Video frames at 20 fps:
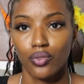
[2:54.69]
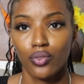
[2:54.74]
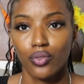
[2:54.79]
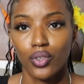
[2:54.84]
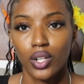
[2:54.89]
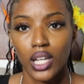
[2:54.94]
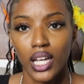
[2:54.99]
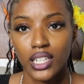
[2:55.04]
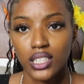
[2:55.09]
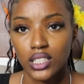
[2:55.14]

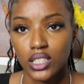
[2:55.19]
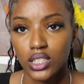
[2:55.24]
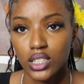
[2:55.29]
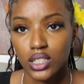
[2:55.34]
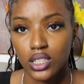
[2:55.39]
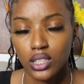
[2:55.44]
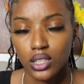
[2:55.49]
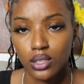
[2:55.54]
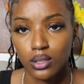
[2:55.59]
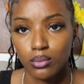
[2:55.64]

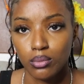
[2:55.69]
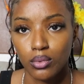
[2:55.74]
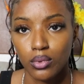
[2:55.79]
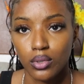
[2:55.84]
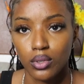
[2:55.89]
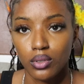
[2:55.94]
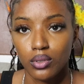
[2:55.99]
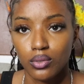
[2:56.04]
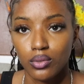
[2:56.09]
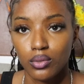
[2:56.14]
relationship,
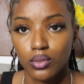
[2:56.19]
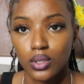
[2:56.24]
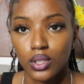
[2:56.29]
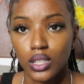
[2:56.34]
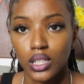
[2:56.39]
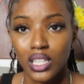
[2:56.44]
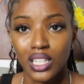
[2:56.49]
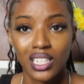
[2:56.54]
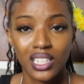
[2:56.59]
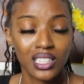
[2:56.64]

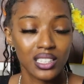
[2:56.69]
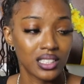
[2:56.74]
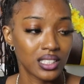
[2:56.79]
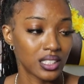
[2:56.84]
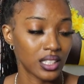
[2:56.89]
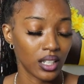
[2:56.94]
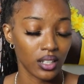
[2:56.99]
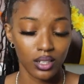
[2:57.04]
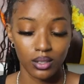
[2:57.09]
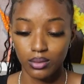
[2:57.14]
in this
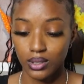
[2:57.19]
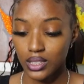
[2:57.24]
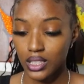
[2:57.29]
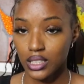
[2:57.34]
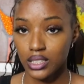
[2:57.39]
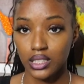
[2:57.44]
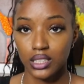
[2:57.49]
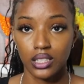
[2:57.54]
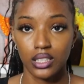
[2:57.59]
circumstances,